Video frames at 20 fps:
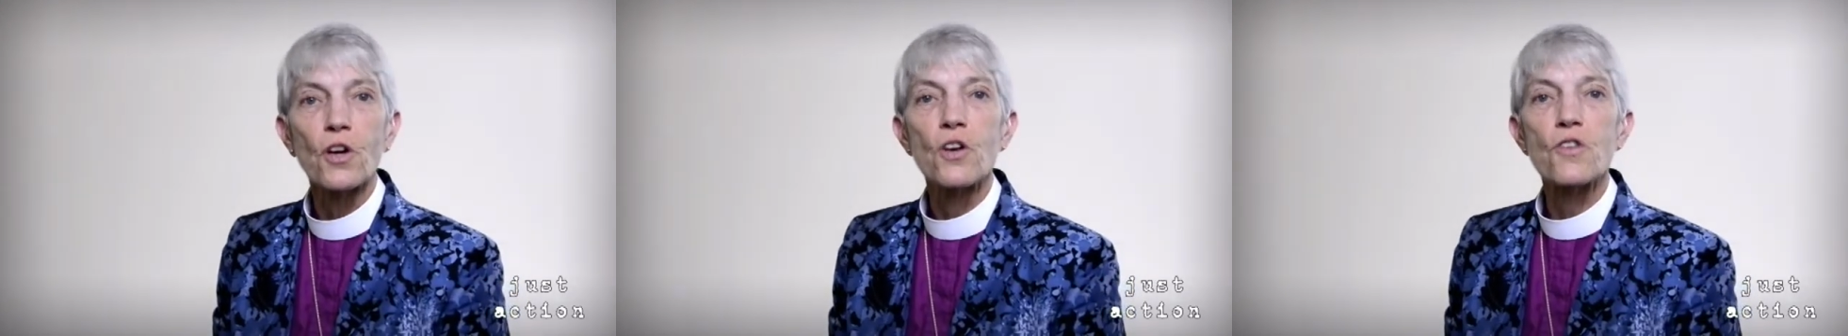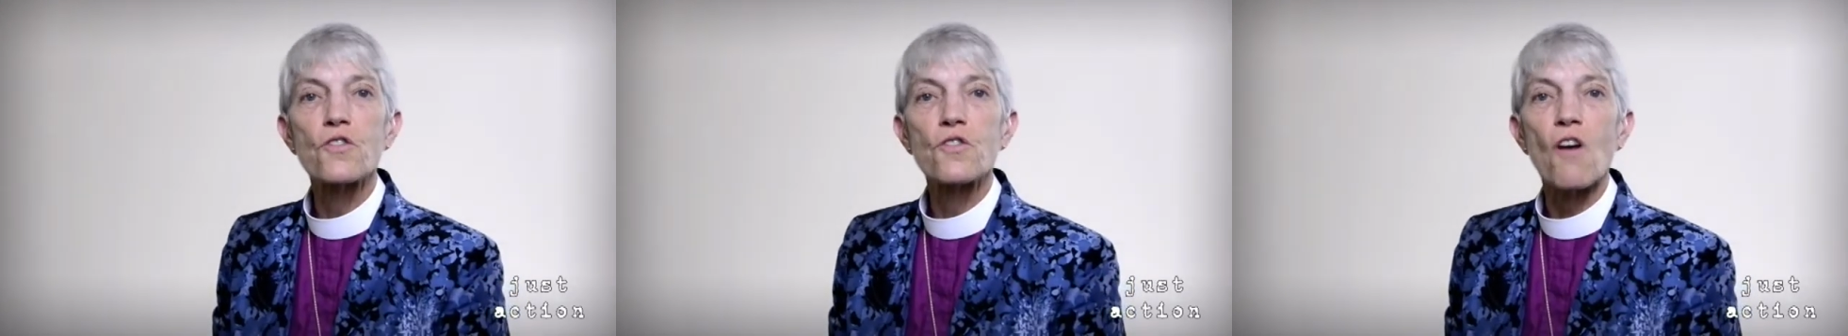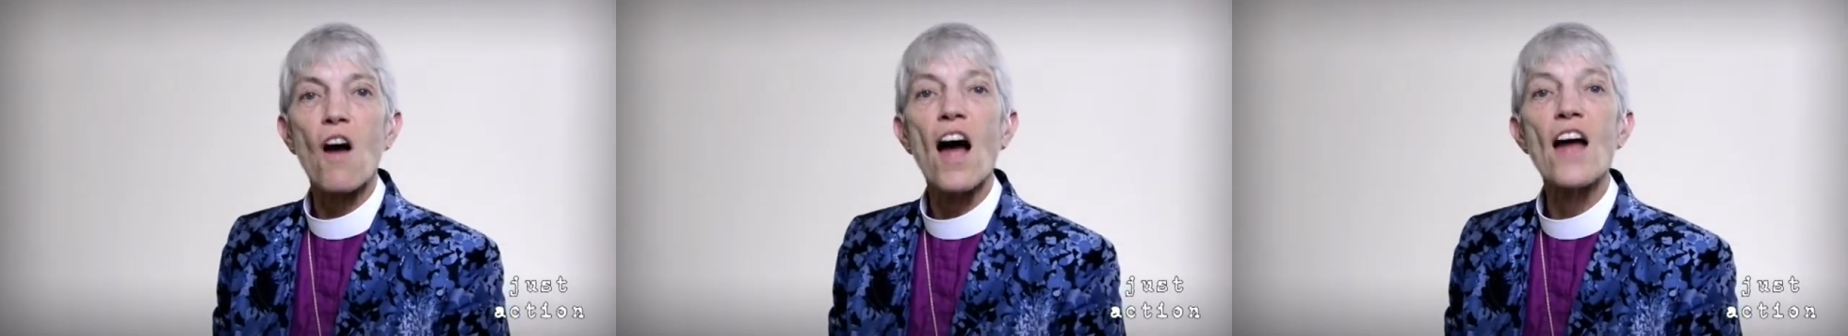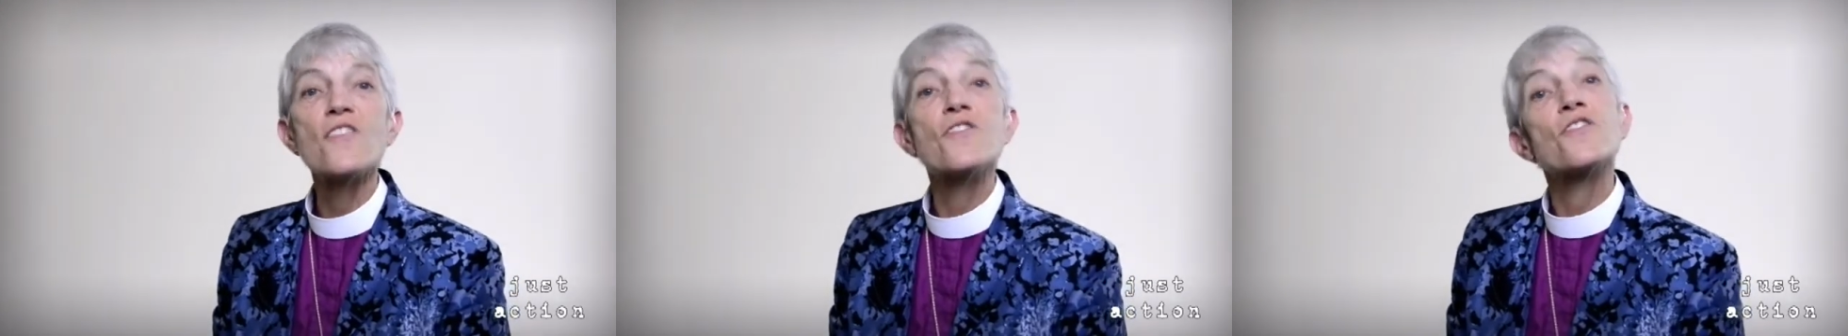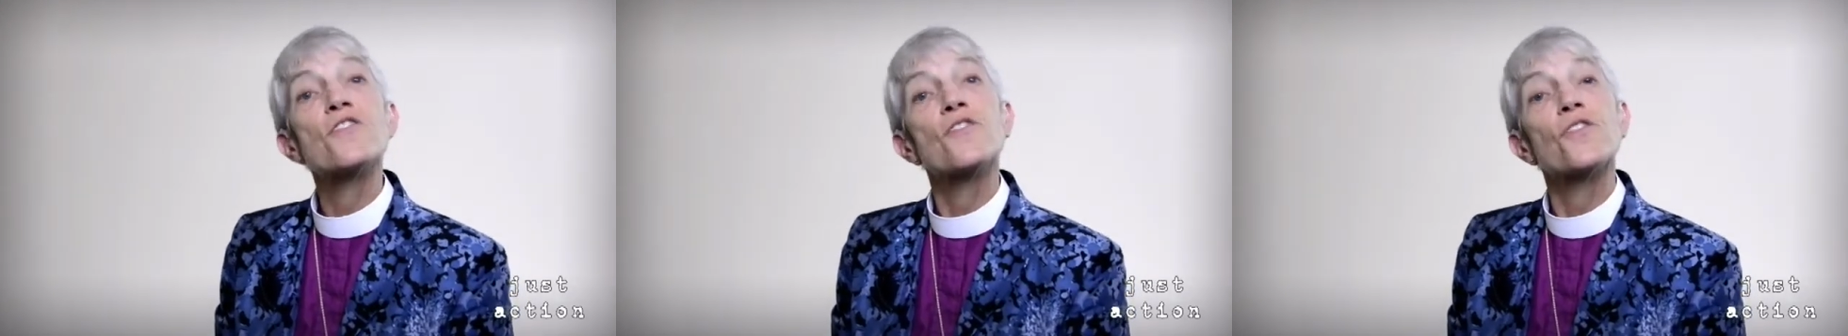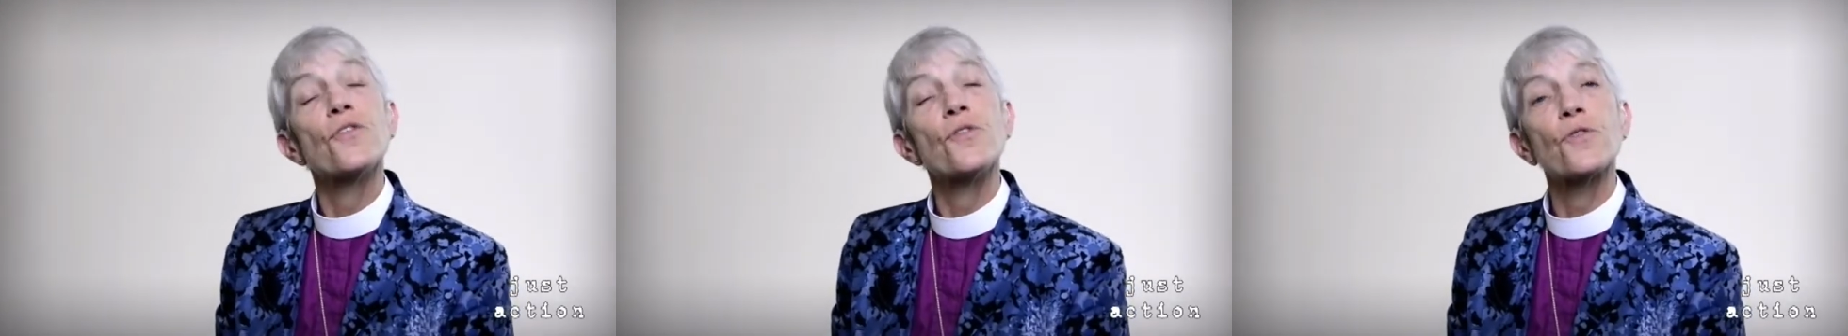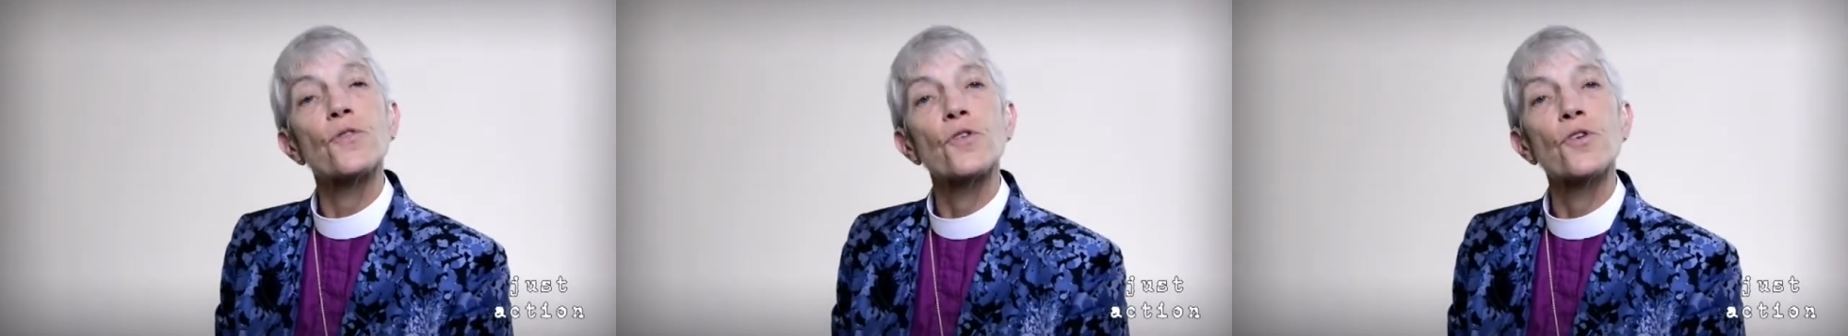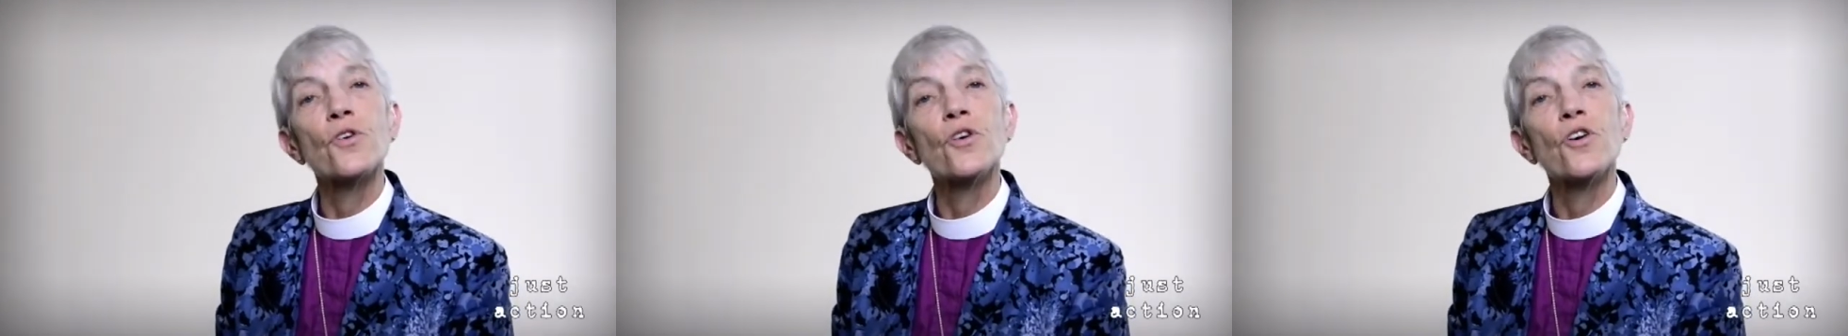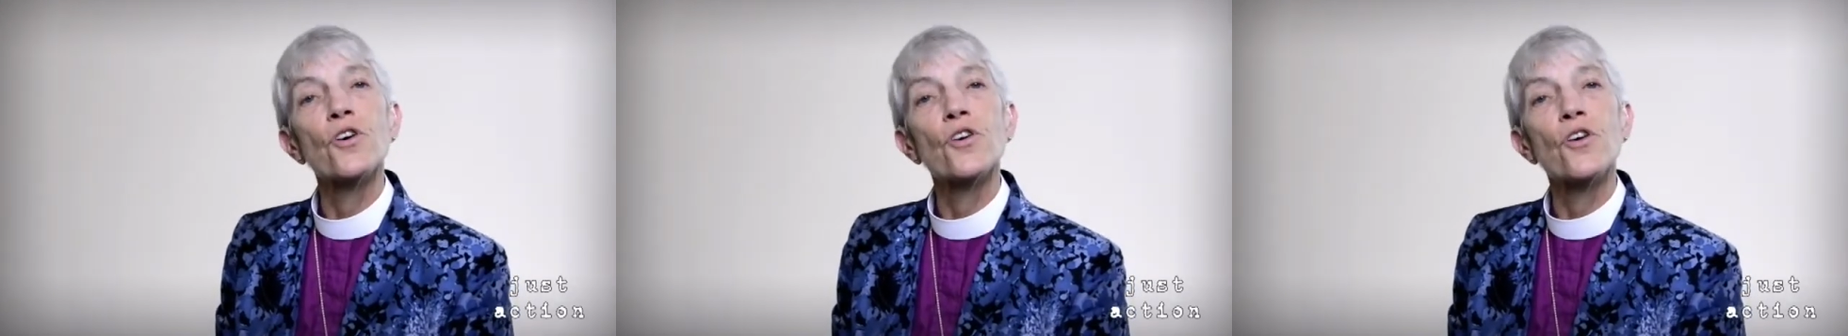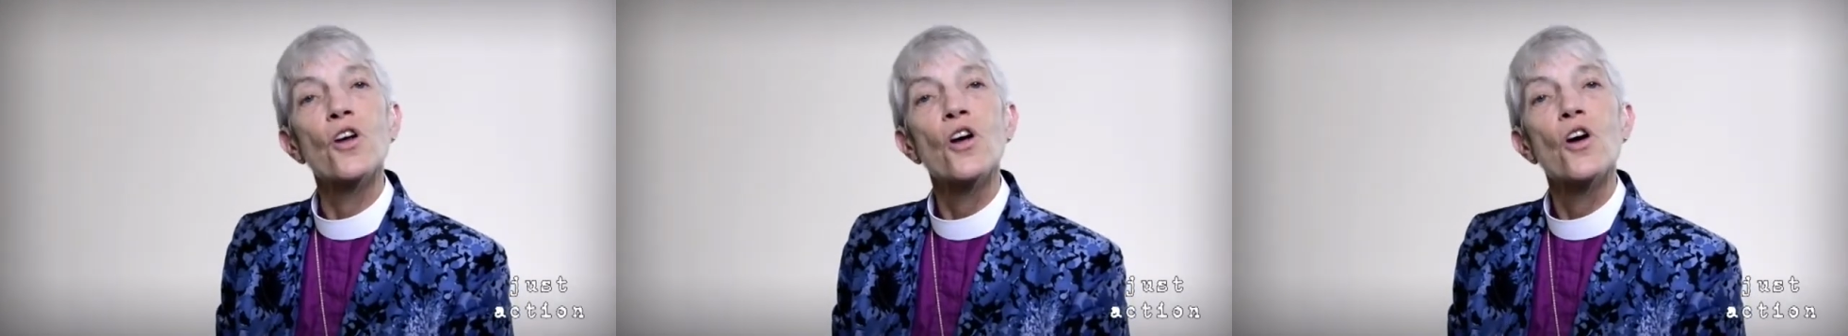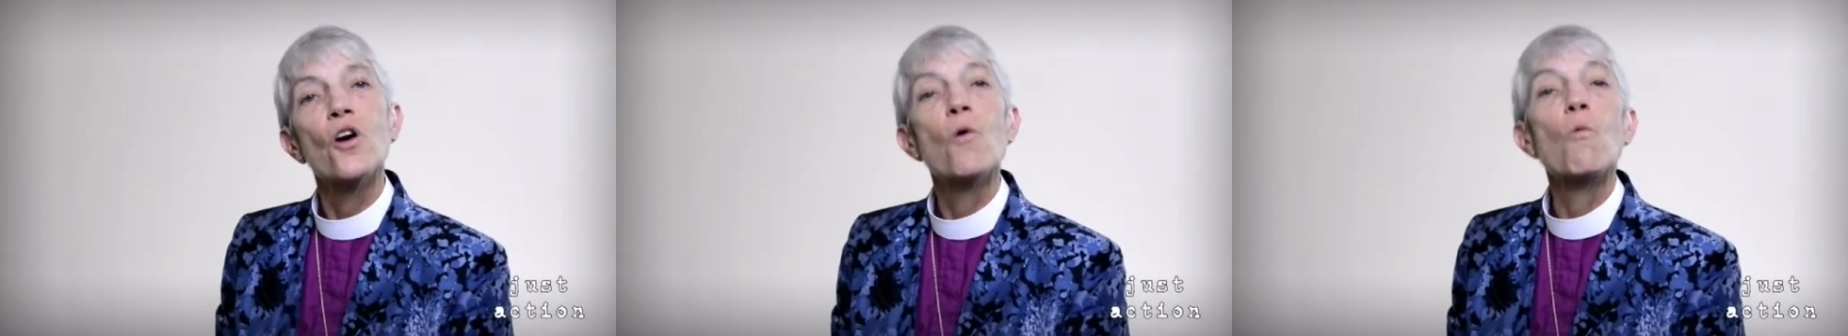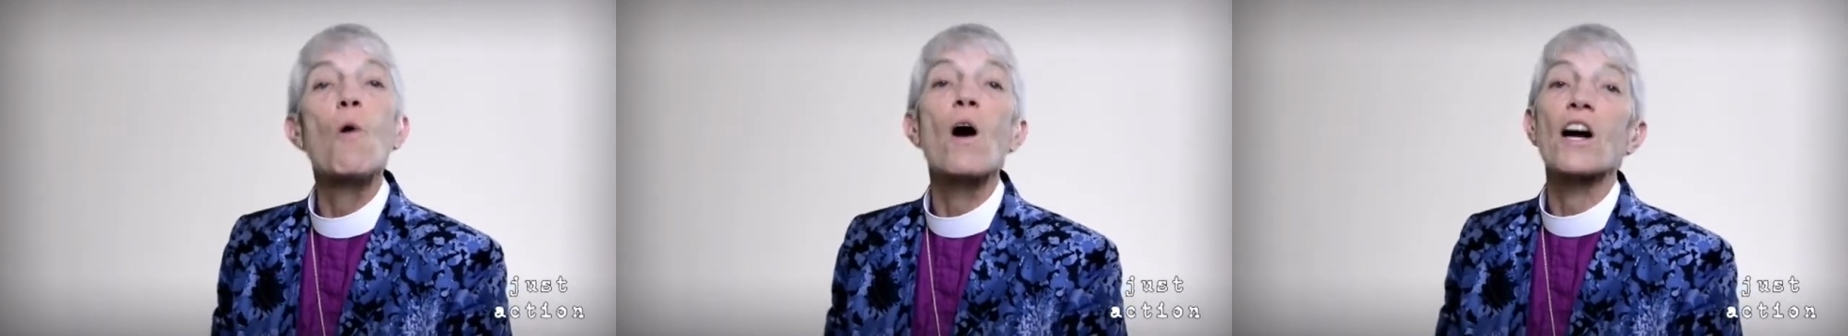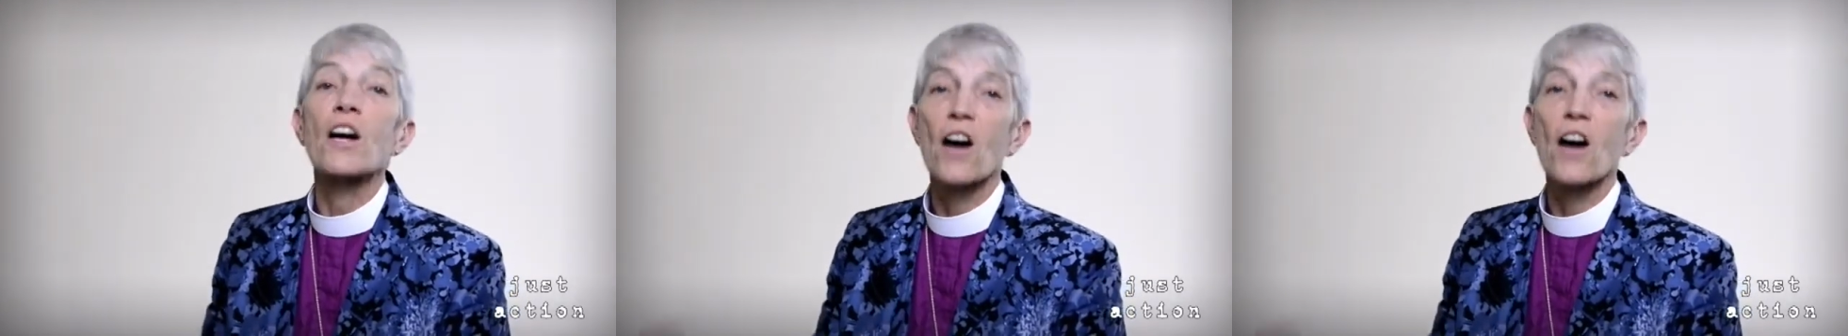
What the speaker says: try to discern what